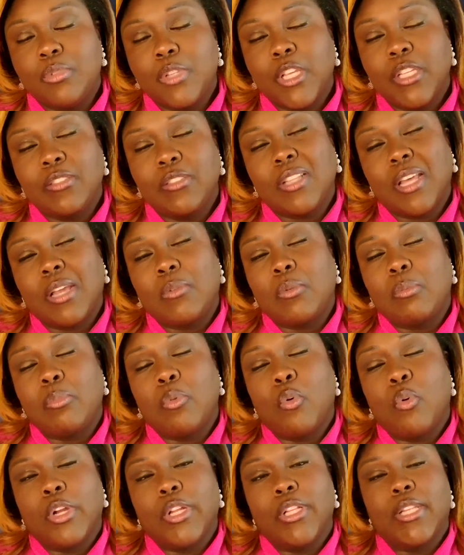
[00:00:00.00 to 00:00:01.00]
things like
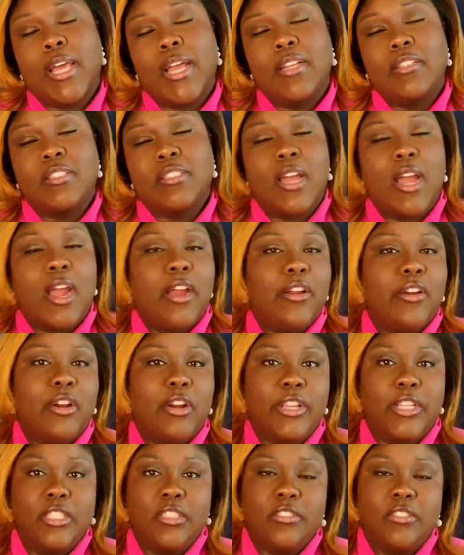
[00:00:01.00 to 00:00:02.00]
reporting lines and
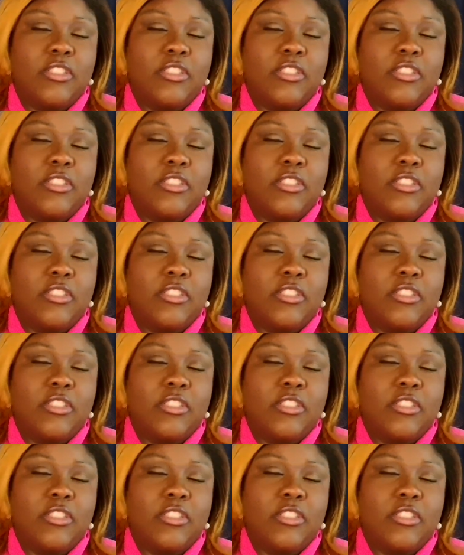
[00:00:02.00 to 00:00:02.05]
hierarchies,